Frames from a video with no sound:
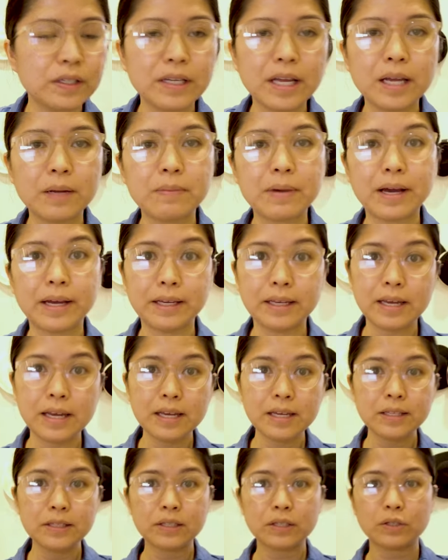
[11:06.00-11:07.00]
take my
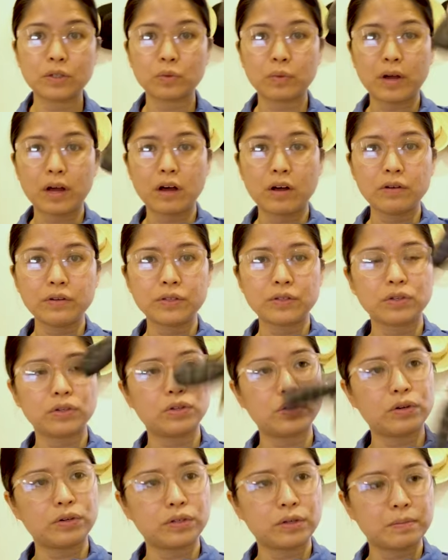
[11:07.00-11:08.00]
keys as well, so
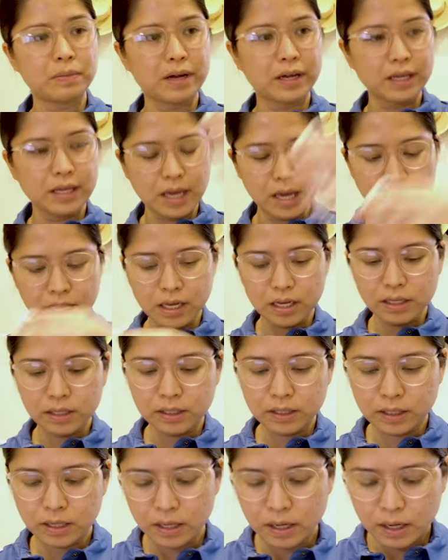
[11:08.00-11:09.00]
those are my
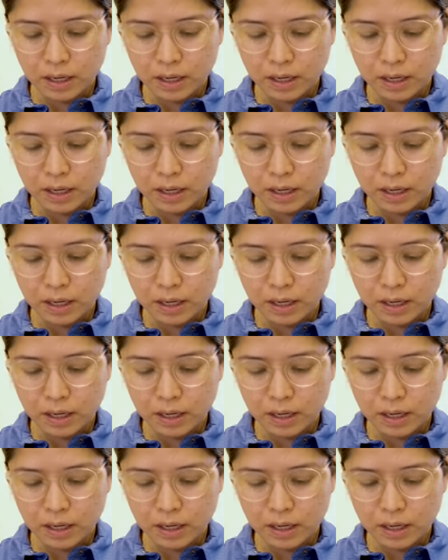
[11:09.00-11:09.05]
keys.